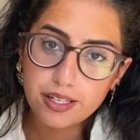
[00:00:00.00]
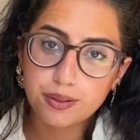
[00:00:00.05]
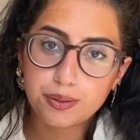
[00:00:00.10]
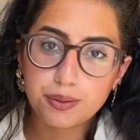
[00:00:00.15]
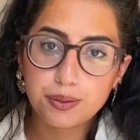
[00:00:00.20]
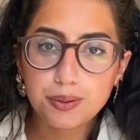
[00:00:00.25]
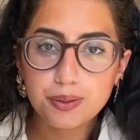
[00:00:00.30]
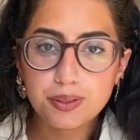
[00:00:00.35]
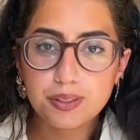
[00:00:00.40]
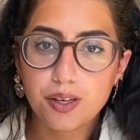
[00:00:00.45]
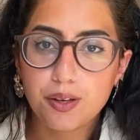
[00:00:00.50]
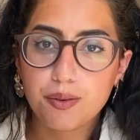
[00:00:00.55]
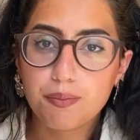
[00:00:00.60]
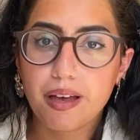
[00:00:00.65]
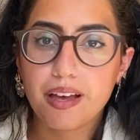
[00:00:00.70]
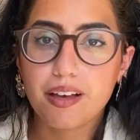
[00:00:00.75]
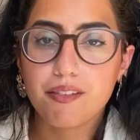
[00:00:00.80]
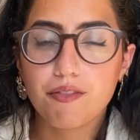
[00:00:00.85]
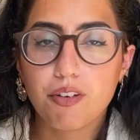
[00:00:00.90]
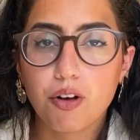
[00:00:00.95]
also may
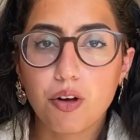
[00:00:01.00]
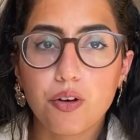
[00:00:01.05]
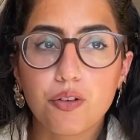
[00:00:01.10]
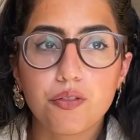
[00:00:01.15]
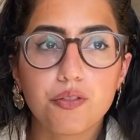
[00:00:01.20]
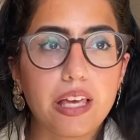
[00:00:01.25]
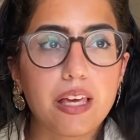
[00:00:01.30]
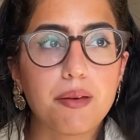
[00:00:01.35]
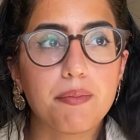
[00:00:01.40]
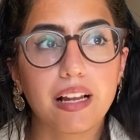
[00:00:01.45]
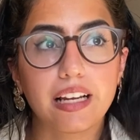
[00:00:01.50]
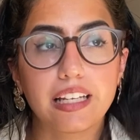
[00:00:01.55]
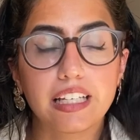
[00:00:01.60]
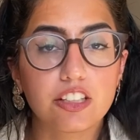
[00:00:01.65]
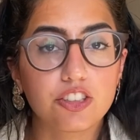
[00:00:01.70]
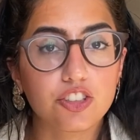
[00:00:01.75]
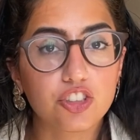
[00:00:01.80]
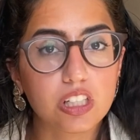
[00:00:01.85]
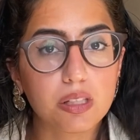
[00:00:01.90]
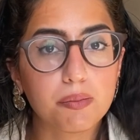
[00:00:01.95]
involve emailing your
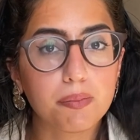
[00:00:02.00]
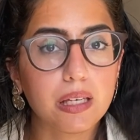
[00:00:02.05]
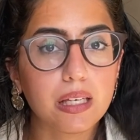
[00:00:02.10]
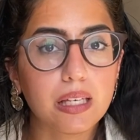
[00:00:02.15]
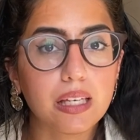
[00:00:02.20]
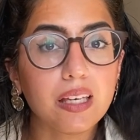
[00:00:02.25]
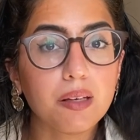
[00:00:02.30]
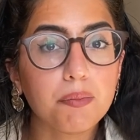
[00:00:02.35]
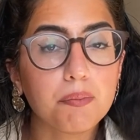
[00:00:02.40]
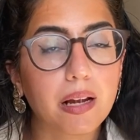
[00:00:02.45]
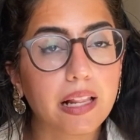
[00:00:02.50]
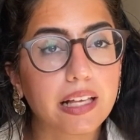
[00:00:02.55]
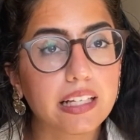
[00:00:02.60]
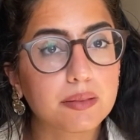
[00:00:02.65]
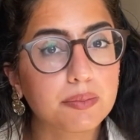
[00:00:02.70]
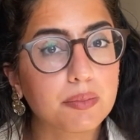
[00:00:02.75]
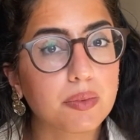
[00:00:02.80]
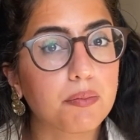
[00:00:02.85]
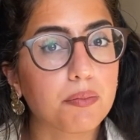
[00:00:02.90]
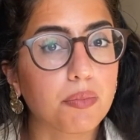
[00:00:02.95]
GP
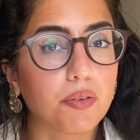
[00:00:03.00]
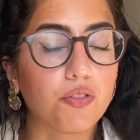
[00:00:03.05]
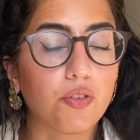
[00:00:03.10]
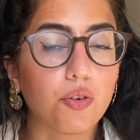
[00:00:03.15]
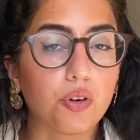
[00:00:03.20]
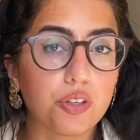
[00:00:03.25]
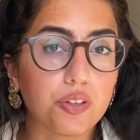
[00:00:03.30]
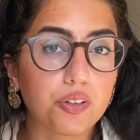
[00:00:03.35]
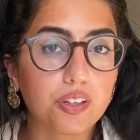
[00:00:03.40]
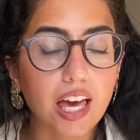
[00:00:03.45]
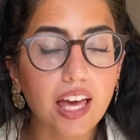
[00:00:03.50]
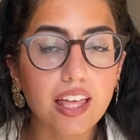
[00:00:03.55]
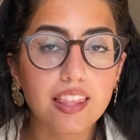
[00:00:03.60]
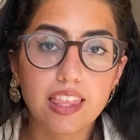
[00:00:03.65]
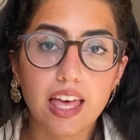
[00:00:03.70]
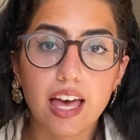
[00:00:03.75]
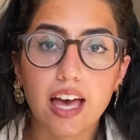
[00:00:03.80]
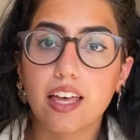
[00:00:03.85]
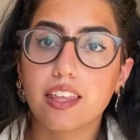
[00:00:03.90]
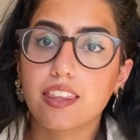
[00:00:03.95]
placement before you get
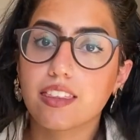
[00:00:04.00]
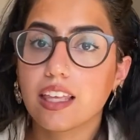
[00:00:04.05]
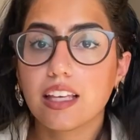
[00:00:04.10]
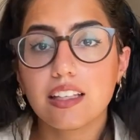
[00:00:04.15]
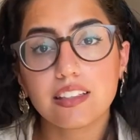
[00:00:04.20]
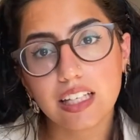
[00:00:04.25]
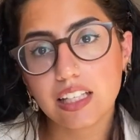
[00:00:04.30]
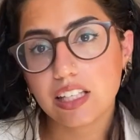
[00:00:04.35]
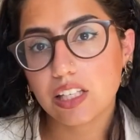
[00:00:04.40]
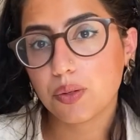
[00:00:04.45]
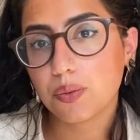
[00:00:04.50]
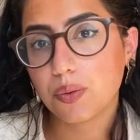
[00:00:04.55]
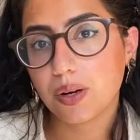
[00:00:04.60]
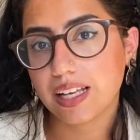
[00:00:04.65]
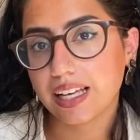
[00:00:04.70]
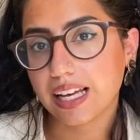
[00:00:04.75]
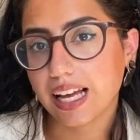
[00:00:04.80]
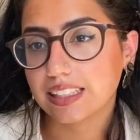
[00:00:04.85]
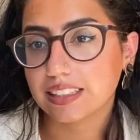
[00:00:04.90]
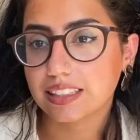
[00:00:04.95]
there, things that you want to
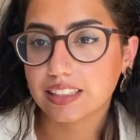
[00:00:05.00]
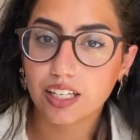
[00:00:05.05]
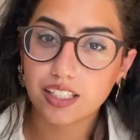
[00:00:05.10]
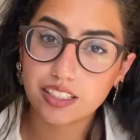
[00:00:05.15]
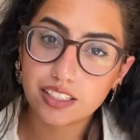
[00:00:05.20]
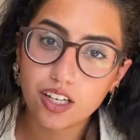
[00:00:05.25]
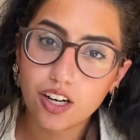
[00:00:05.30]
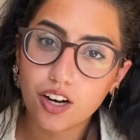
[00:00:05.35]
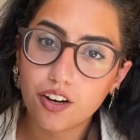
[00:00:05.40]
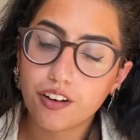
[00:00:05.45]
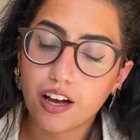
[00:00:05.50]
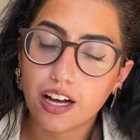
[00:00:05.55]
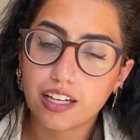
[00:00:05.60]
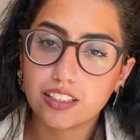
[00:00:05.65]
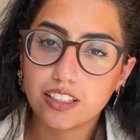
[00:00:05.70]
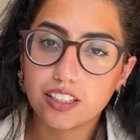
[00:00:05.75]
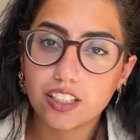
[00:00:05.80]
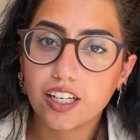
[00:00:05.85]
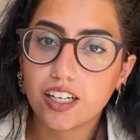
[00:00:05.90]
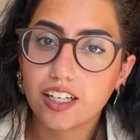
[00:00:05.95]
get signed off and
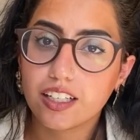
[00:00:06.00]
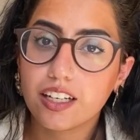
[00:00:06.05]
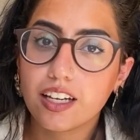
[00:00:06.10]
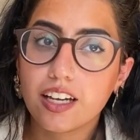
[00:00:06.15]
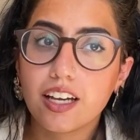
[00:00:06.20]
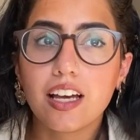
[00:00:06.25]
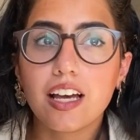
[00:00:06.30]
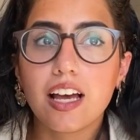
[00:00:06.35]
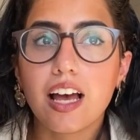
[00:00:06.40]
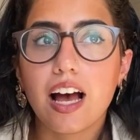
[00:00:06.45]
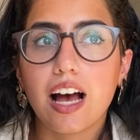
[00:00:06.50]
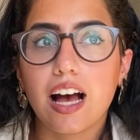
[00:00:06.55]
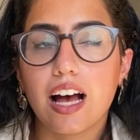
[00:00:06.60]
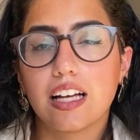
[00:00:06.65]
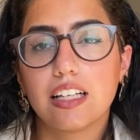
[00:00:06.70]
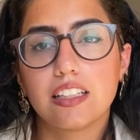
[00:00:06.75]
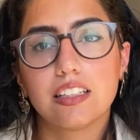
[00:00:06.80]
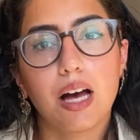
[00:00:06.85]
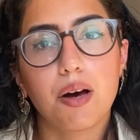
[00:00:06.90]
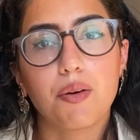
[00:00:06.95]
done, and
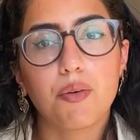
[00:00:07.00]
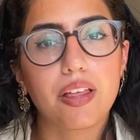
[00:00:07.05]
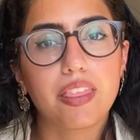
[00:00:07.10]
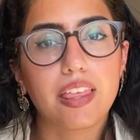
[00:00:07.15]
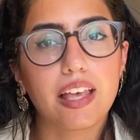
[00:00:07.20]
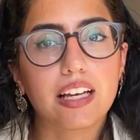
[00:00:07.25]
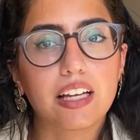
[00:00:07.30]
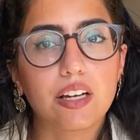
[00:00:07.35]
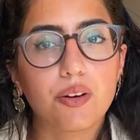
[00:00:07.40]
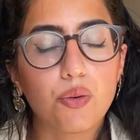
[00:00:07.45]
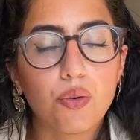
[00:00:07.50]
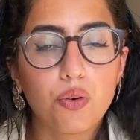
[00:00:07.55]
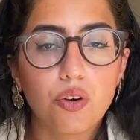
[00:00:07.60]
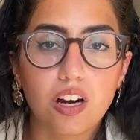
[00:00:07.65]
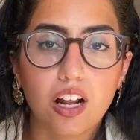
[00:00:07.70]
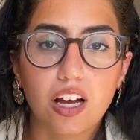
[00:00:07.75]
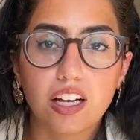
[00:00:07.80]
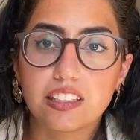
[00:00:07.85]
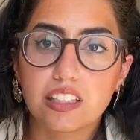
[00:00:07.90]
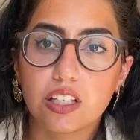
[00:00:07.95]
that way they can
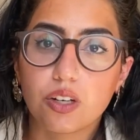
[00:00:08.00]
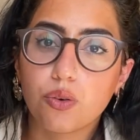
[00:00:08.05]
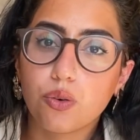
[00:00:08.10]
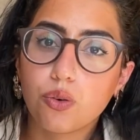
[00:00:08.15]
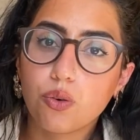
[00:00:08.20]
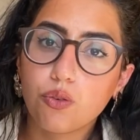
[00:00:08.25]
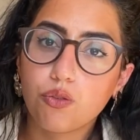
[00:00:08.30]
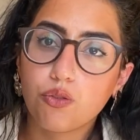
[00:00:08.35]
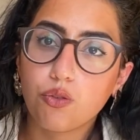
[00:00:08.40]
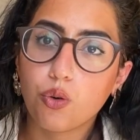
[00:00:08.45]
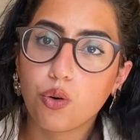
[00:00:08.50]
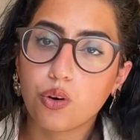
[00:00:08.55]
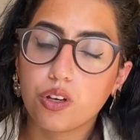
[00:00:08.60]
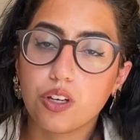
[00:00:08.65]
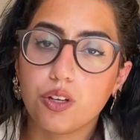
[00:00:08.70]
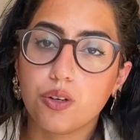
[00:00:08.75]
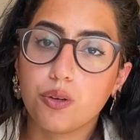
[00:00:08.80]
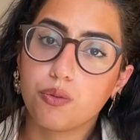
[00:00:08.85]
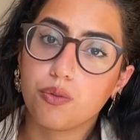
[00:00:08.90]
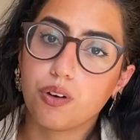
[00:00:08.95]
organise it all for
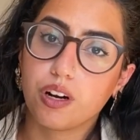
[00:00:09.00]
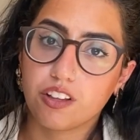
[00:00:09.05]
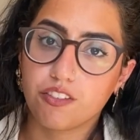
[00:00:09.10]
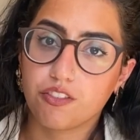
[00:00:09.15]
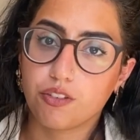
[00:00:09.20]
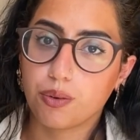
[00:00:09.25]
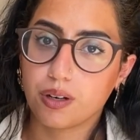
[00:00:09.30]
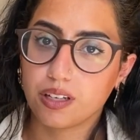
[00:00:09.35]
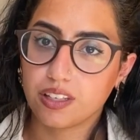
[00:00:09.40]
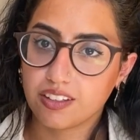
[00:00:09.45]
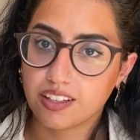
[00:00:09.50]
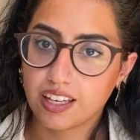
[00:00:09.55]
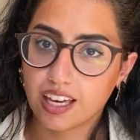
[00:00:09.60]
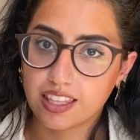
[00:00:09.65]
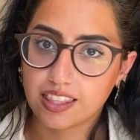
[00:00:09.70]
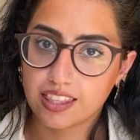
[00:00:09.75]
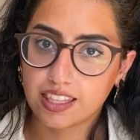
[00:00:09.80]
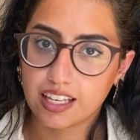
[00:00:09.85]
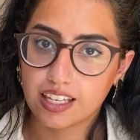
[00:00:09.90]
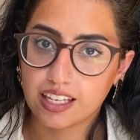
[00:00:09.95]
you, ready for when you get there.